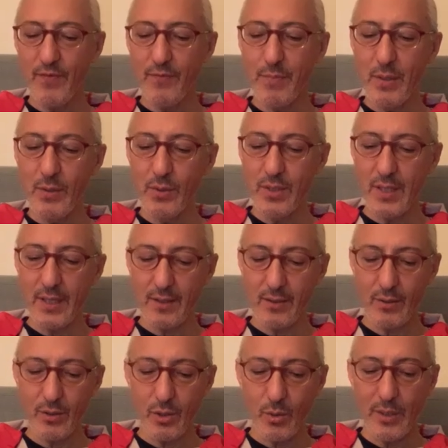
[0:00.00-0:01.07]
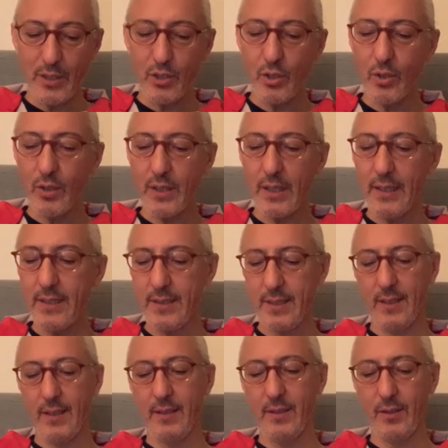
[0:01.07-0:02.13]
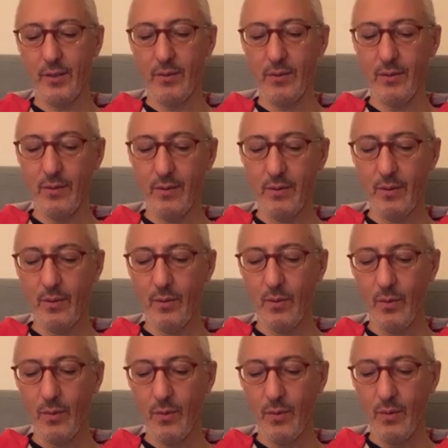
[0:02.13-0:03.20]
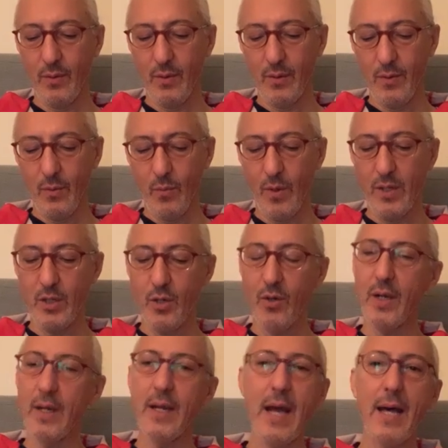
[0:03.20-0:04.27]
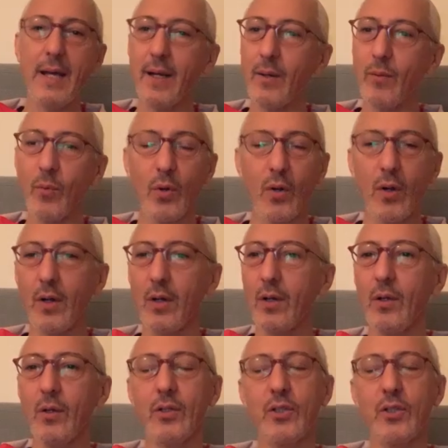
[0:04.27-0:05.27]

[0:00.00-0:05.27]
of music do you enjoy listening to when you're not at work or